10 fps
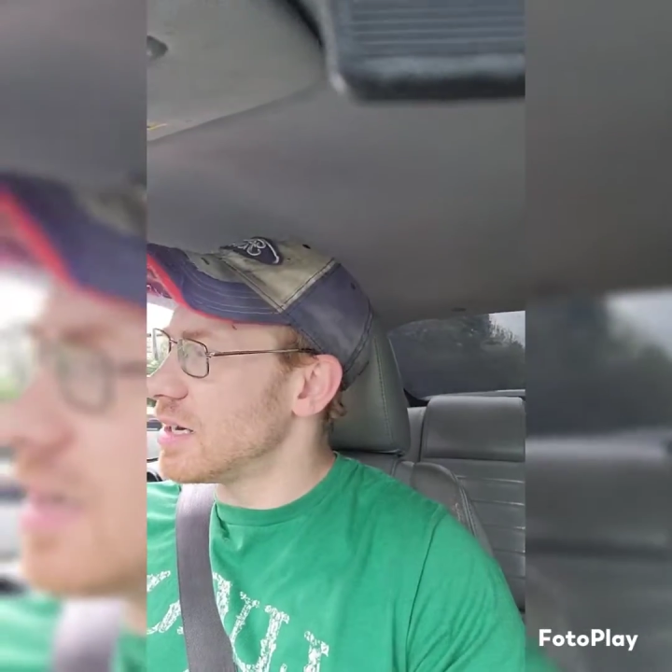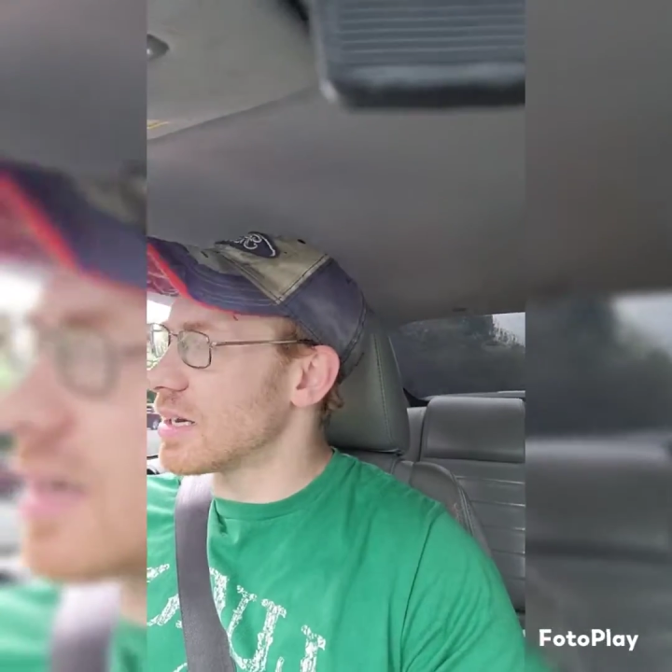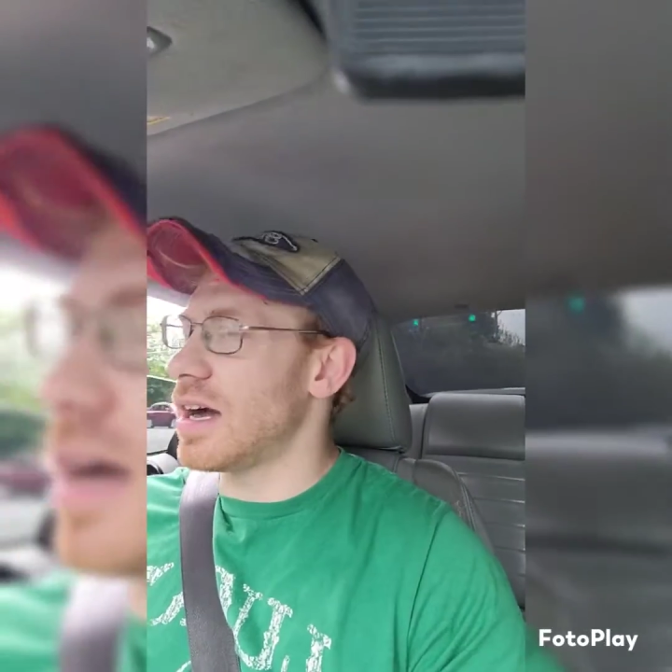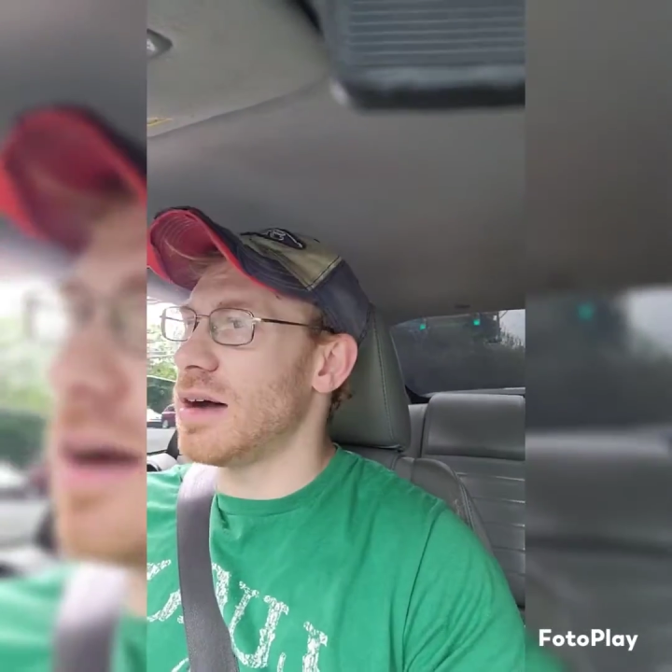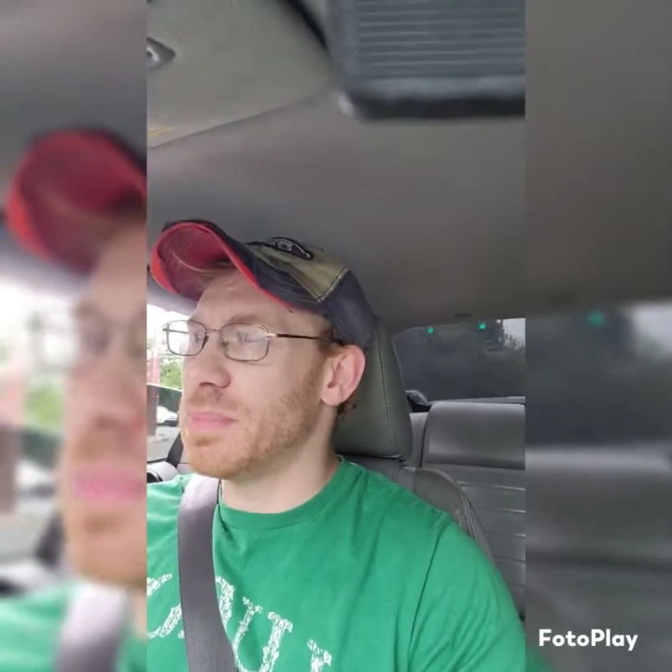
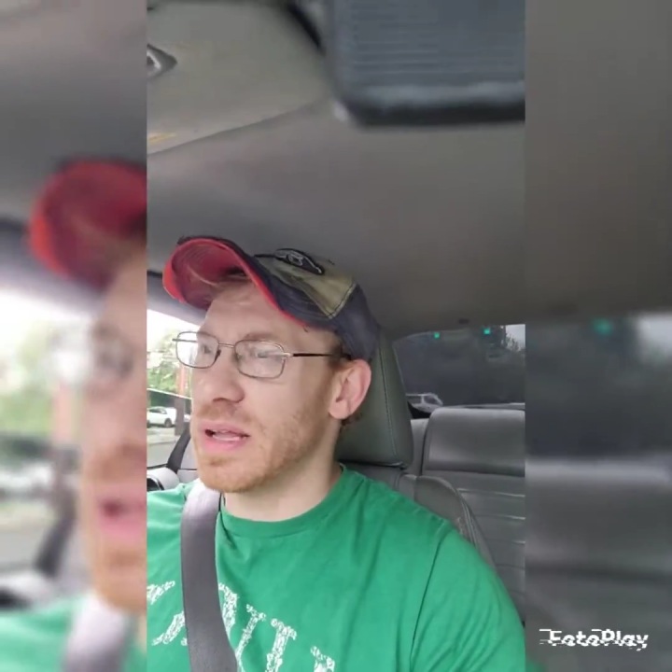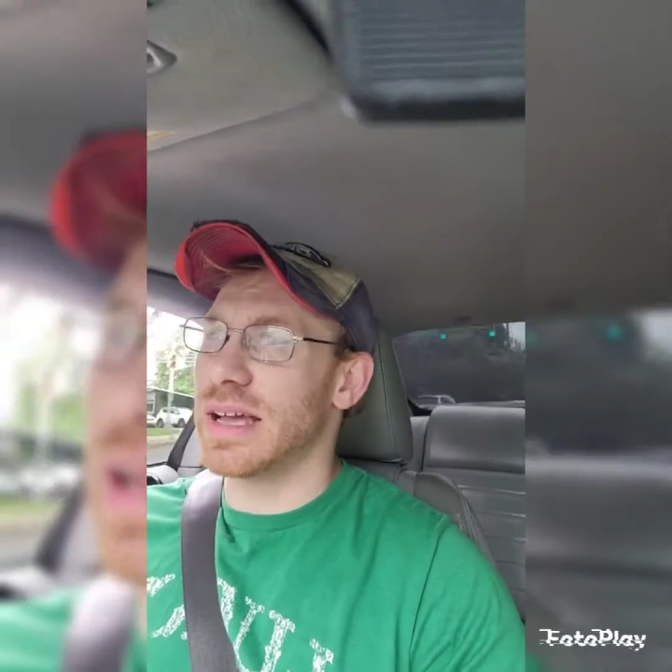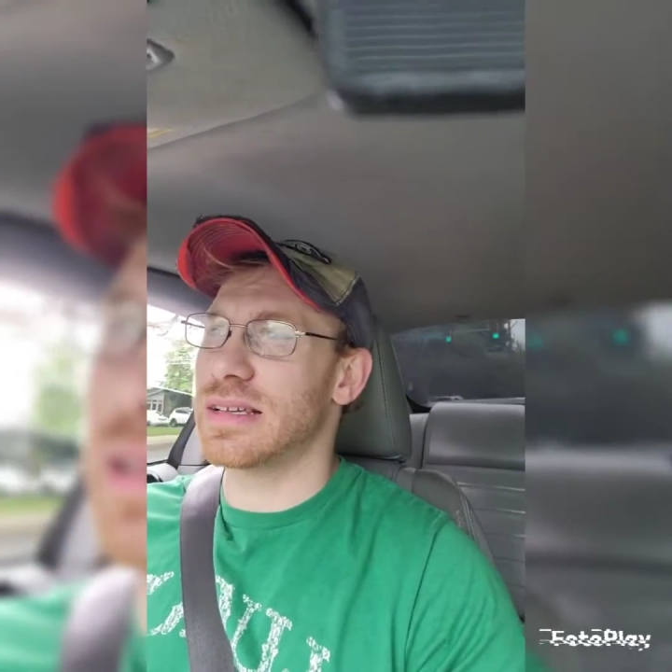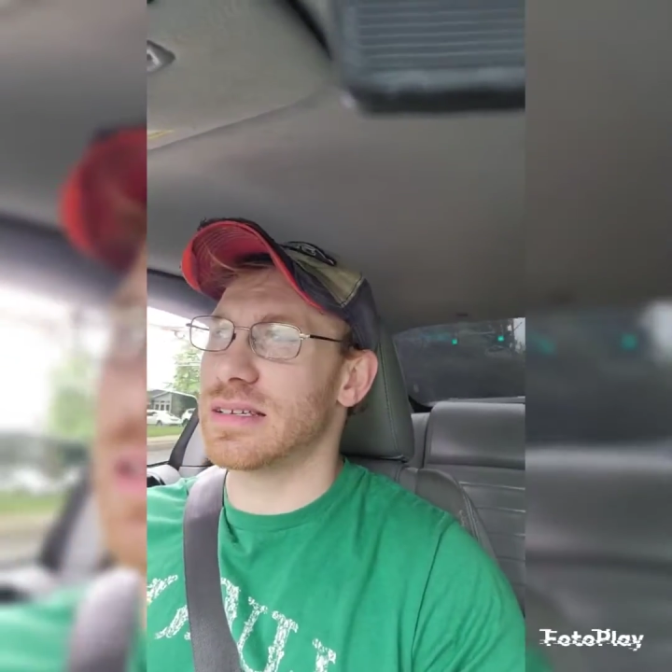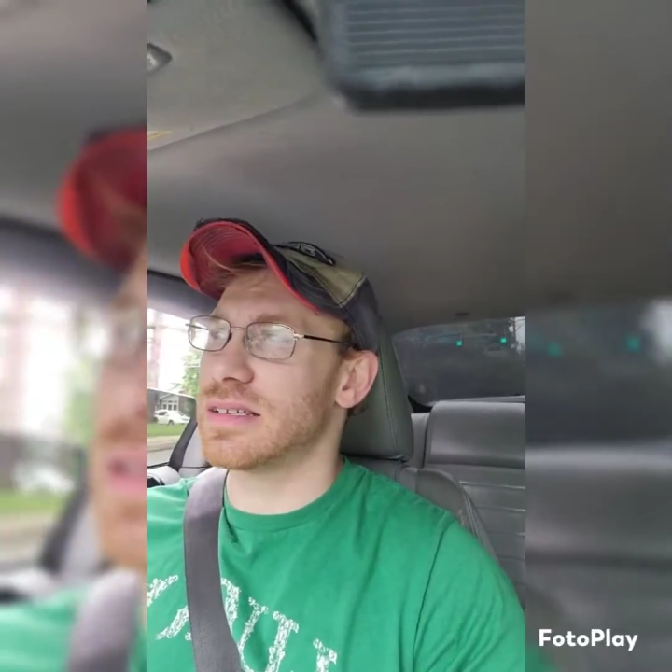a
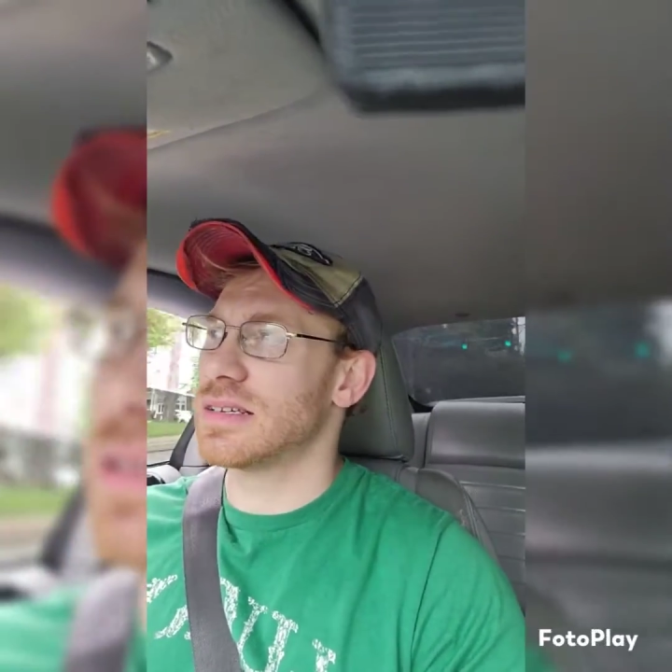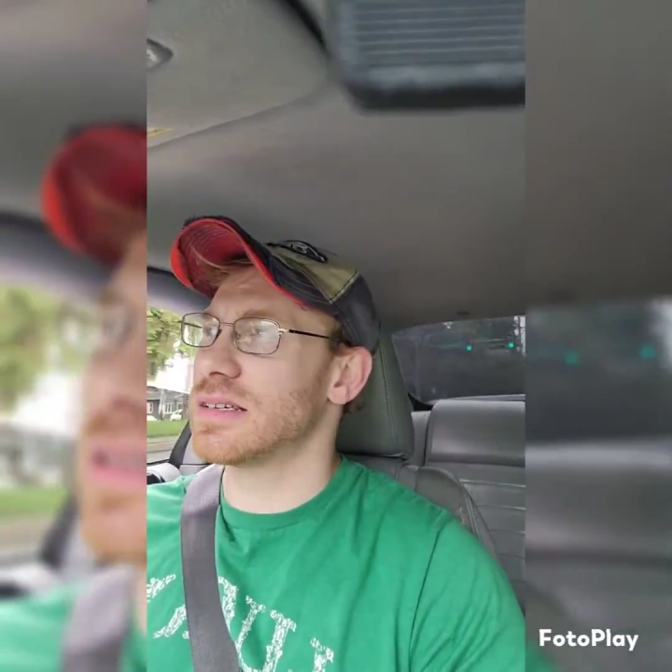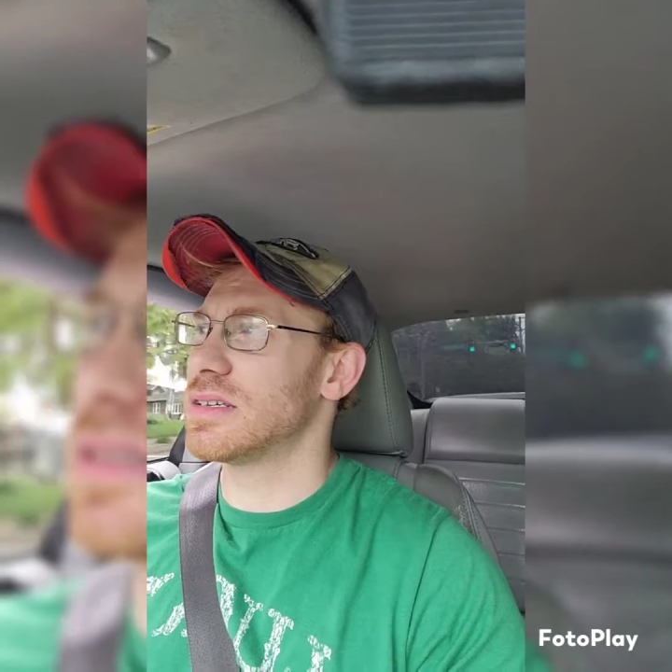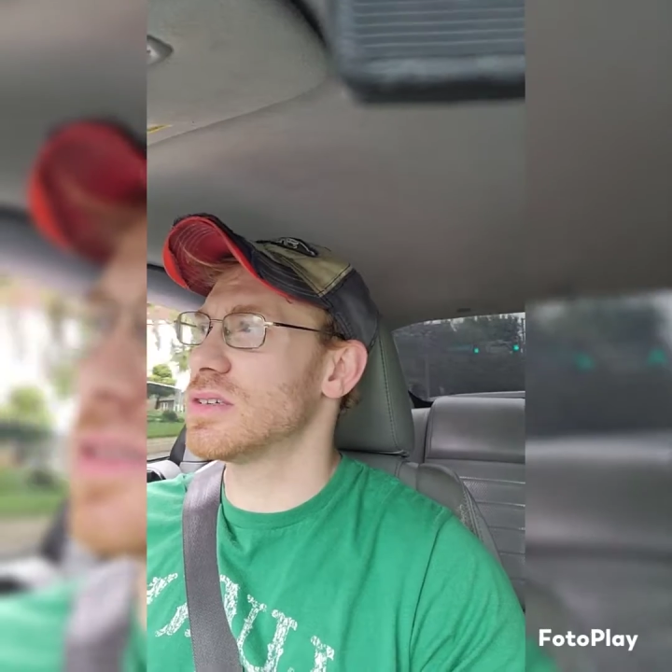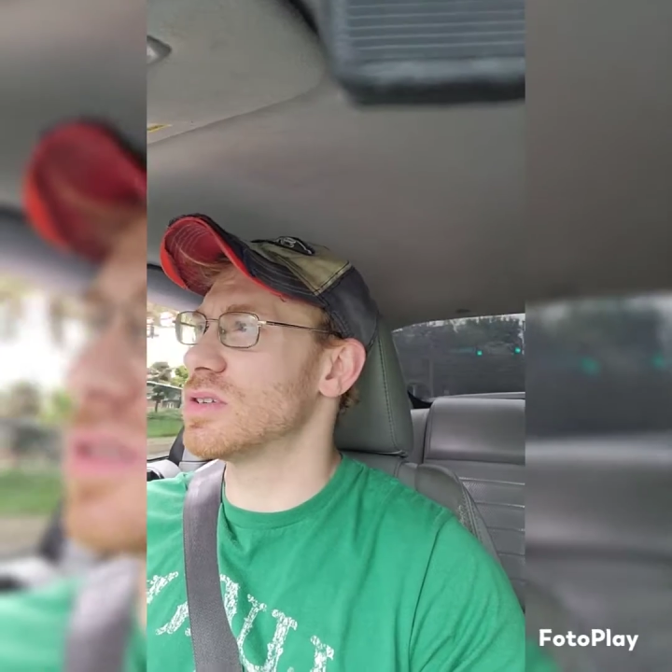complex,
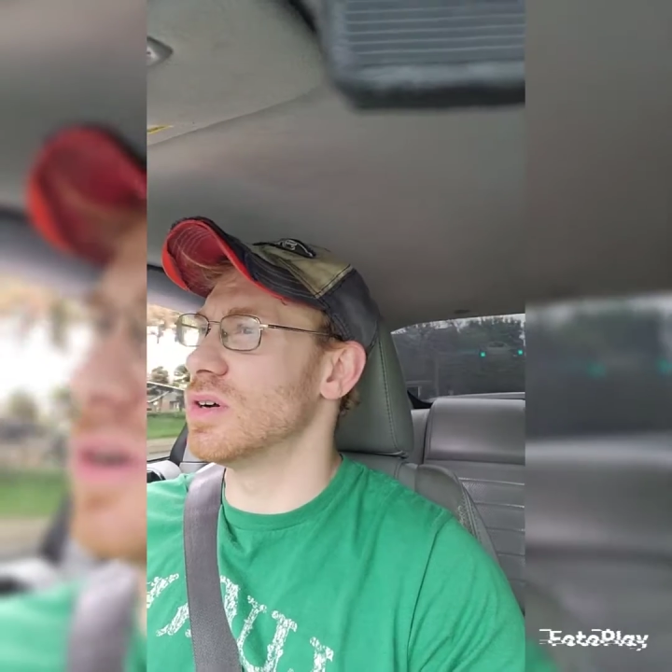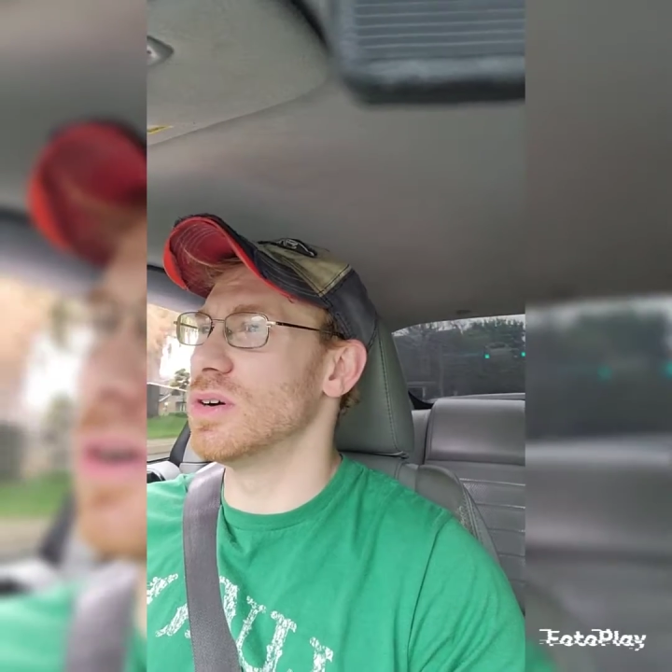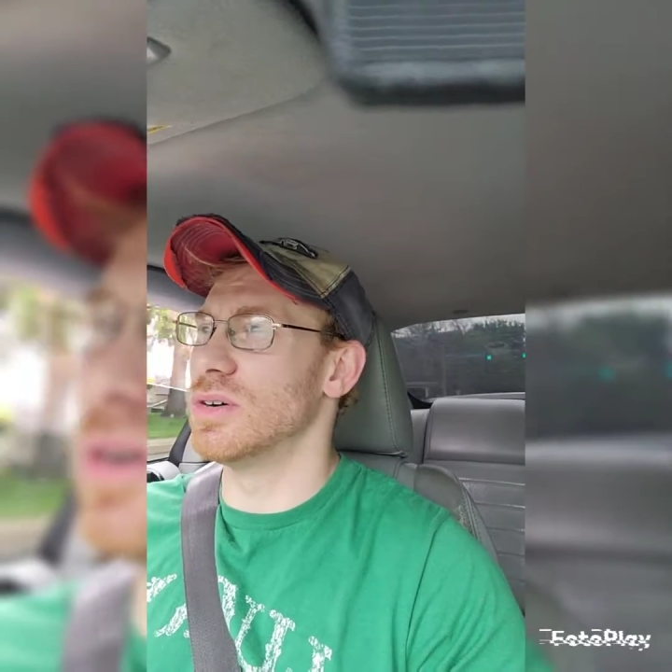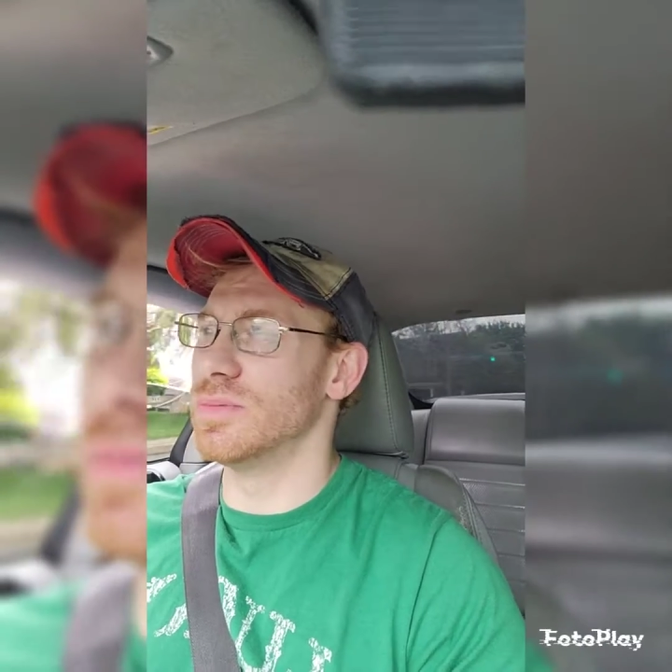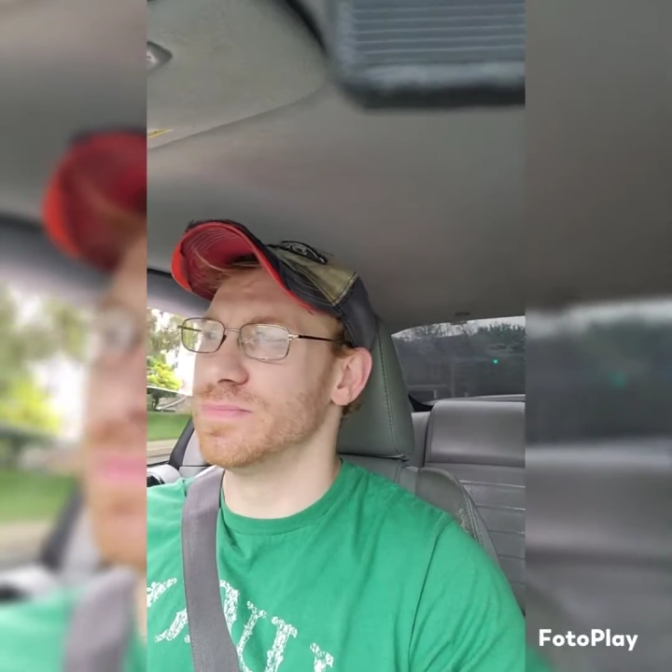
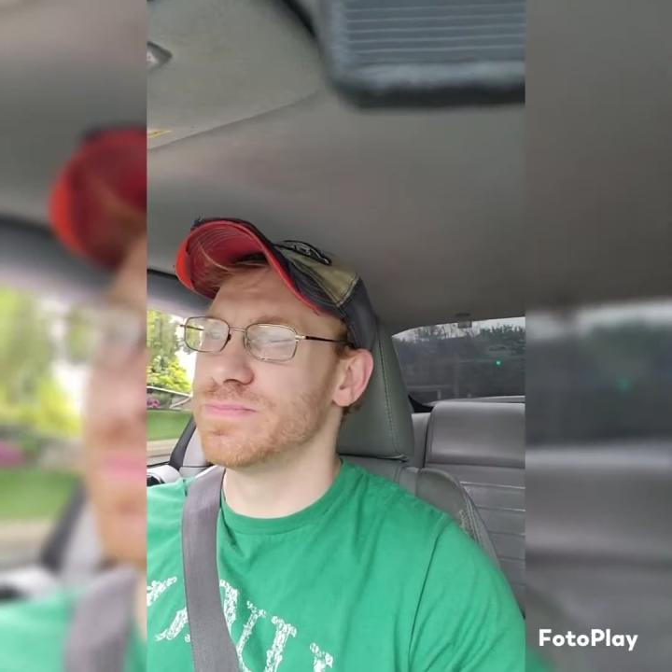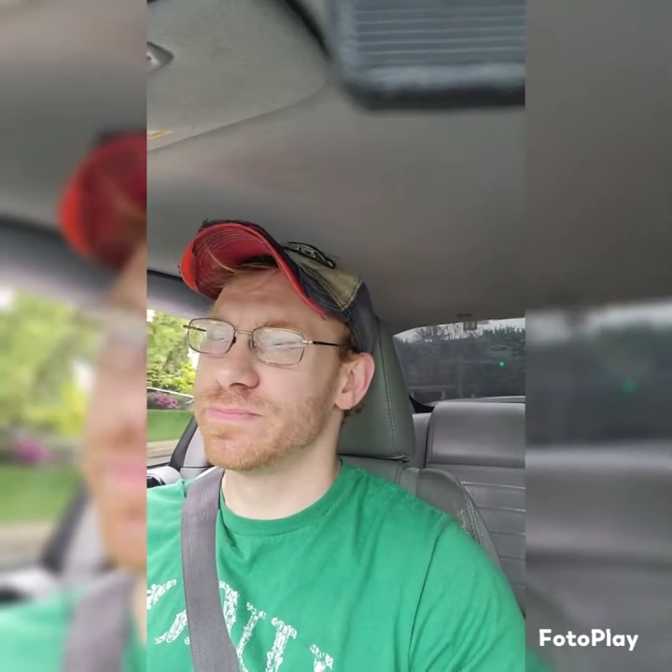so